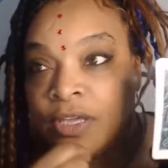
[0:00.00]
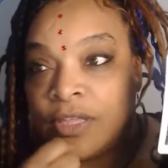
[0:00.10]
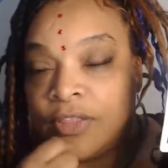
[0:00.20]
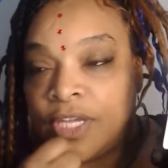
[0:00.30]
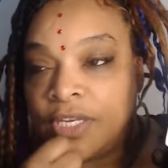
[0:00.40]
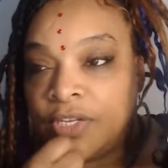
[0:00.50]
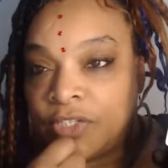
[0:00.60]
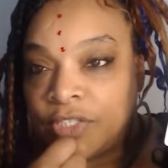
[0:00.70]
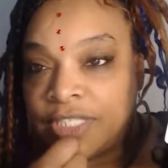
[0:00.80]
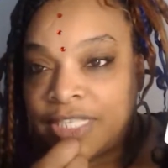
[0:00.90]

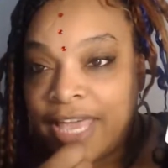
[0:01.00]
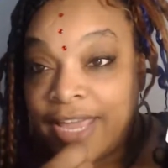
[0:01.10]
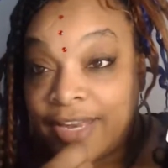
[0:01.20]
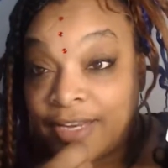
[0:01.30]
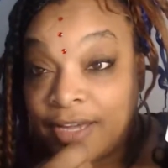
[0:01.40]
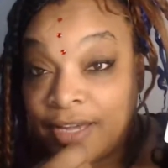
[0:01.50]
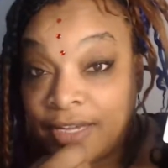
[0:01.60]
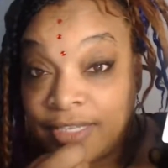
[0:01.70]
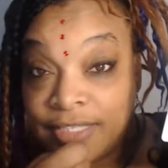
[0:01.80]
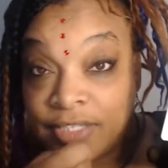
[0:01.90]
initial slight
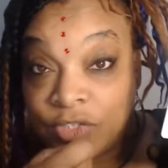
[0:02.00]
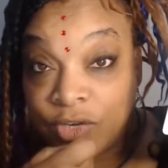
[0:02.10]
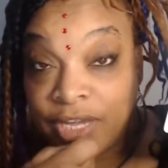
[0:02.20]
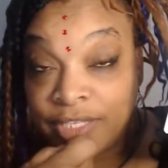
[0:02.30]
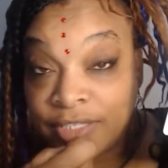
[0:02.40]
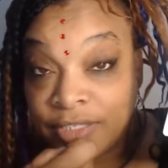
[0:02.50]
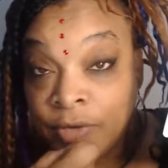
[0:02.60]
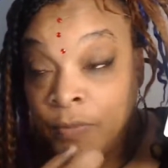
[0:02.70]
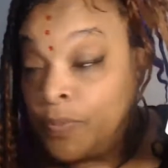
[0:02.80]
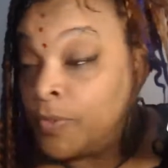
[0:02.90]
isn't addressed,
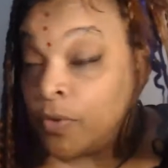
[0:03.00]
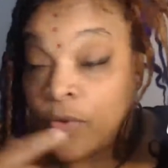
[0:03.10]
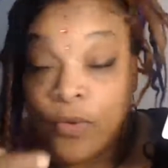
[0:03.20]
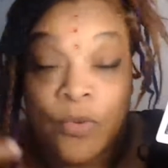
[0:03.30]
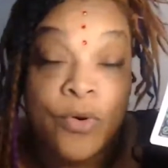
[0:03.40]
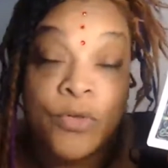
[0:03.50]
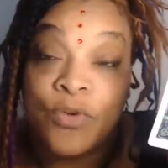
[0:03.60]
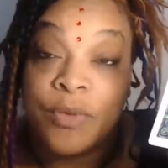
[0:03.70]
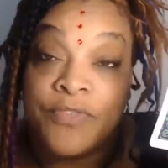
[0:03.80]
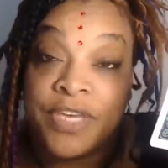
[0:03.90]
or the
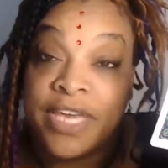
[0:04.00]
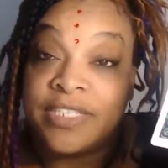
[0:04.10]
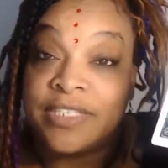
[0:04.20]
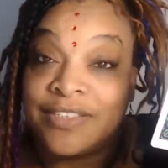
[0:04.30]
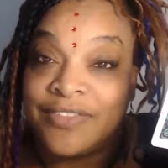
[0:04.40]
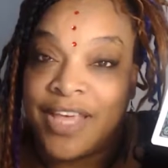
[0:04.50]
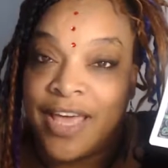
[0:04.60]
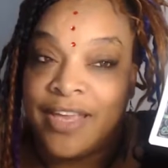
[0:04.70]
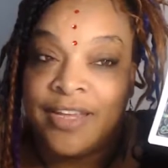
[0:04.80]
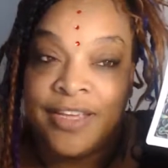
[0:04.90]
ramifications of
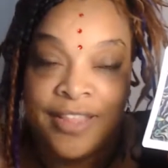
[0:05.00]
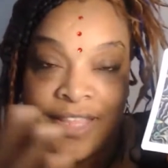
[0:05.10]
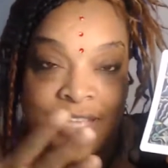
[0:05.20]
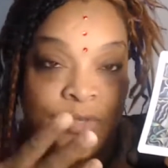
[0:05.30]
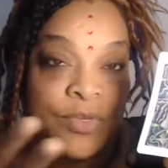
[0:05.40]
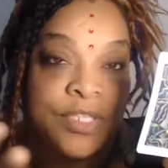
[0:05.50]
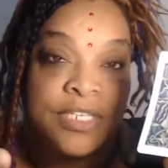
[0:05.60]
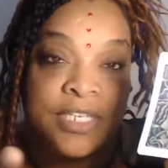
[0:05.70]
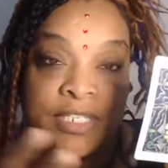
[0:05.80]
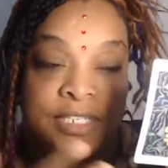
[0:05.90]
that, that's where the
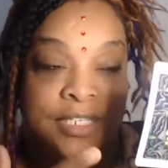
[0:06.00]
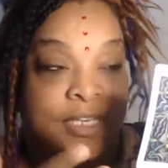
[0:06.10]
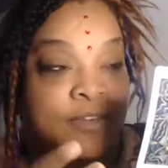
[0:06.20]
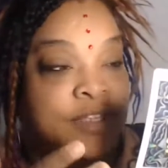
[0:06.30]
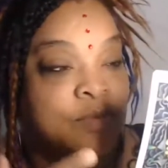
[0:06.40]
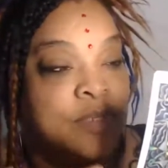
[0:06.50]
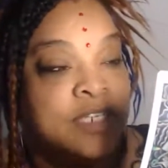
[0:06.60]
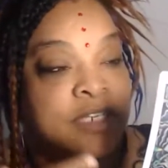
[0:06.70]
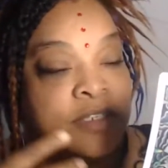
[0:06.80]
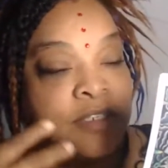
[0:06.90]
addiction lives. That's what
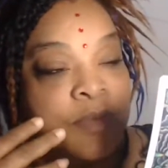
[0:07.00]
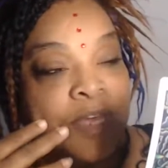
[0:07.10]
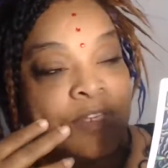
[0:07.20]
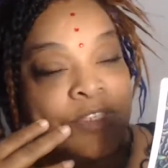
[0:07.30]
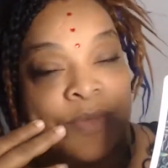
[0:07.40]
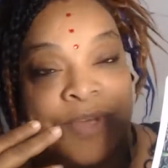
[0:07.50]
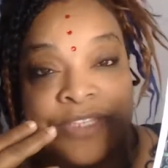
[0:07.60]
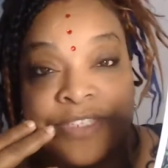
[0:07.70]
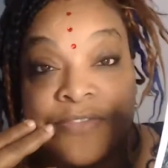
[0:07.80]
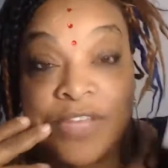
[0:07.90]
addiction's about. It's all about
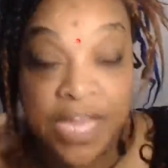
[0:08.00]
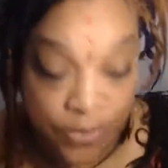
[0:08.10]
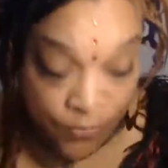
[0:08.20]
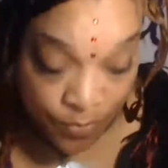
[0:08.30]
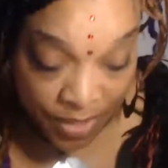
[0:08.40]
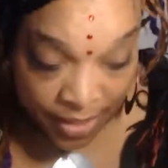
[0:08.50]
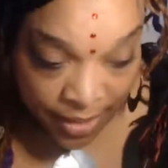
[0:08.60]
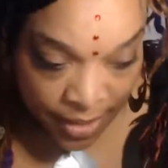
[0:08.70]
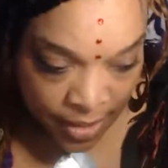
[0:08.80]
stuffing. I know for me,